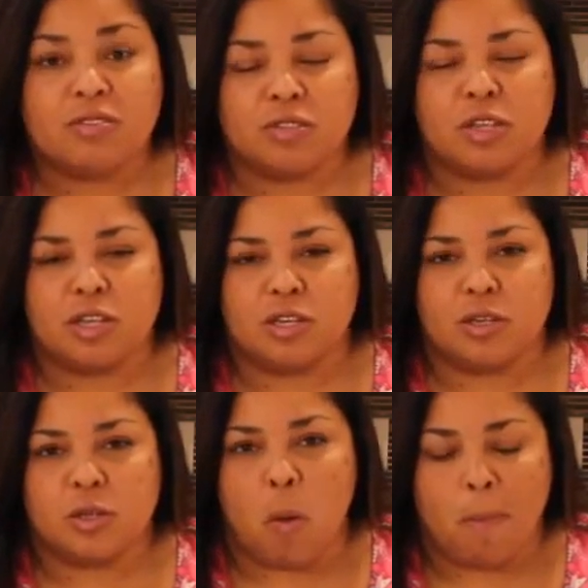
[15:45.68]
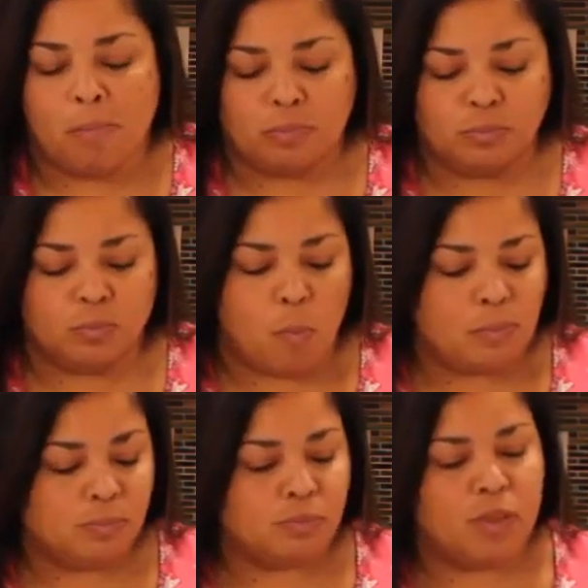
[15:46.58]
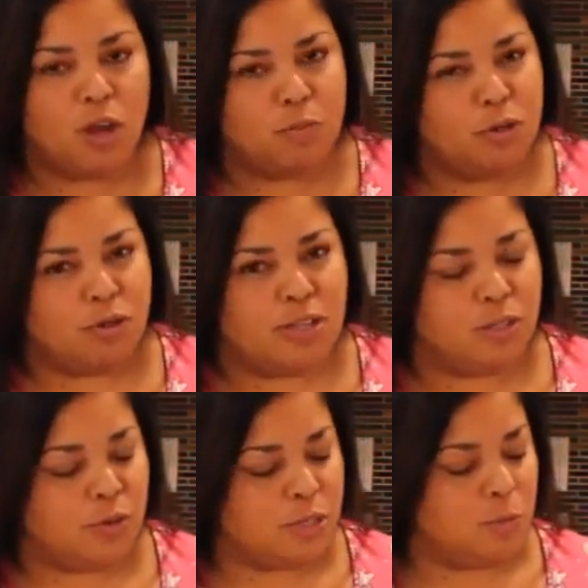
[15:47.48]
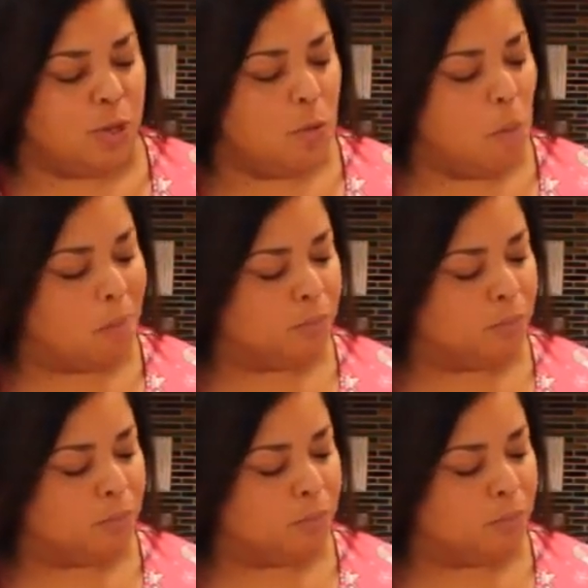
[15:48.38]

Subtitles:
It's delicious. I hope you try this recipe.